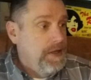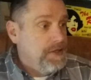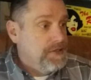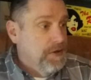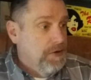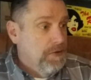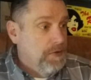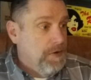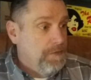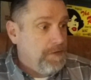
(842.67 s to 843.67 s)
So
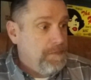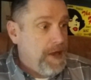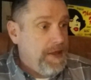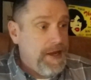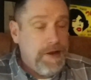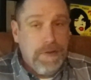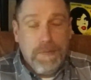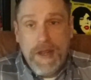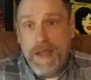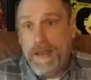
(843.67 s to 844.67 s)
hopefully by the end of the
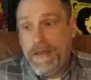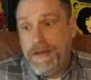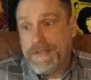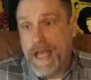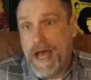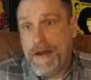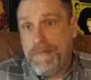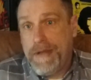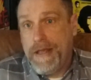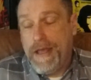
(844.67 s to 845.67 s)
week he's got
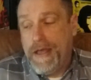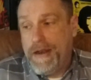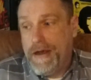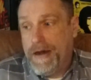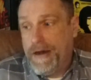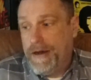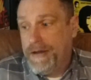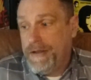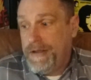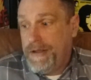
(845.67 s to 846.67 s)
them, and uh,
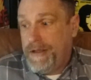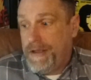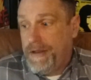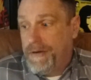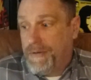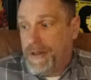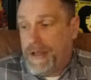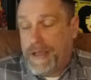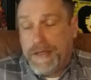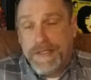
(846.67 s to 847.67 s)
you know,
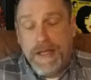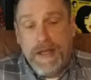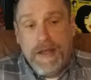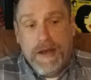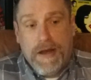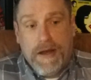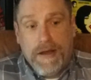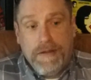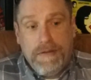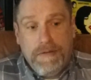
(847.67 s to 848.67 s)
like you say,
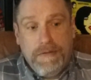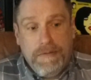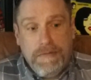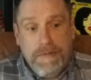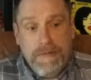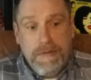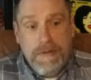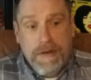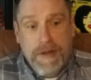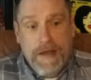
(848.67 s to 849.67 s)
uh,
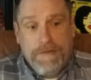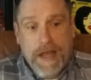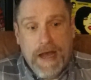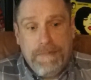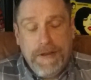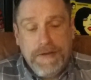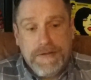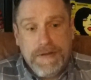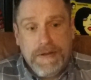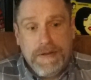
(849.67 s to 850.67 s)
they'll have
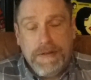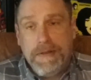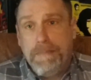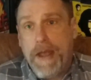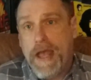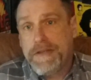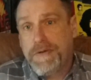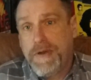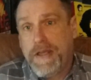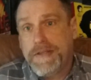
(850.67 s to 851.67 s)
copies. Uh, the band's
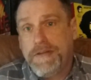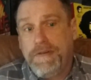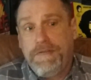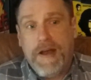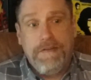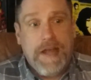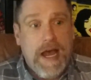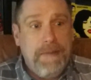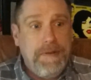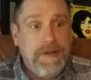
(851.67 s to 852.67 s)
going to get 75
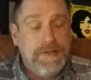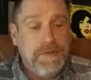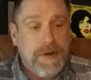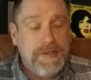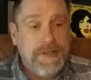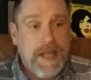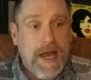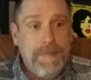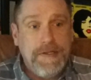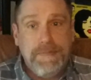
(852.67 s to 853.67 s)
copies. The rest of the
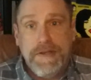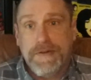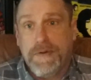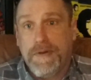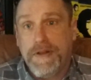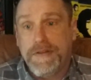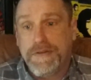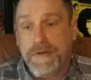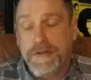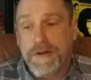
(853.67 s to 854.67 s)
copies be sold on the
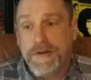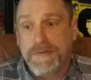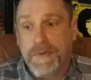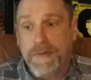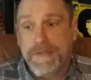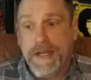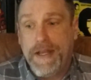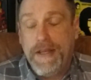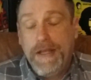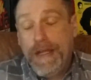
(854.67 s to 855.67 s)
Sioux Guitars website.